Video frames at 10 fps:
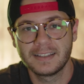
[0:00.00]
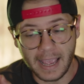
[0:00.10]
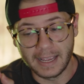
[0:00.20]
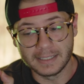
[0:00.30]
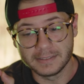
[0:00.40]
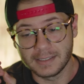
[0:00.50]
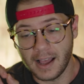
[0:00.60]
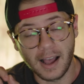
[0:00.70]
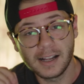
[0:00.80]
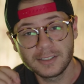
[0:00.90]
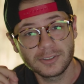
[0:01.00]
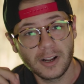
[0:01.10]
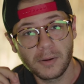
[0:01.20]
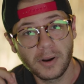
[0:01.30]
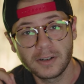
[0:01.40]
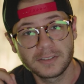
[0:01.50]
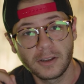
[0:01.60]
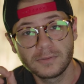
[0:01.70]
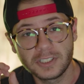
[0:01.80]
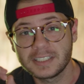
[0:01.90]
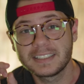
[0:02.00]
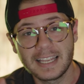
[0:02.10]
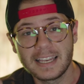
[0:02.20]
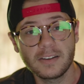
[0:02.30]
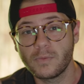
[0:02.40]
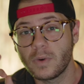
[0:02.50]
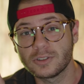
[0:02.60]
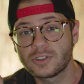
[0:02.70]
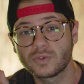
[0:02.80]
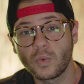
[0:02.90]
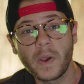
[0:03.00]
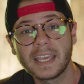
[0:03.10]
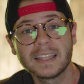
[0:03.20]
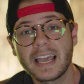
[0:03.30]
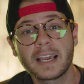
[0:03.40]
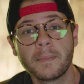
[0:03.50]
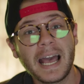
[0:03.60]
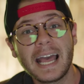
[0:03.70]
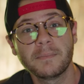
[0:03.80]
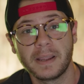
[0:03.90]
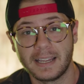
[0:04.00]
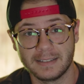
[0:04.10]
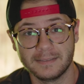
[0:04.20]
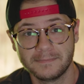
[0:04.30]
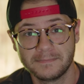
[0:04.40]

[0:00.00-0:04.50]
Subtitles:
And Hanser Alberto just did it while swinging like a madman.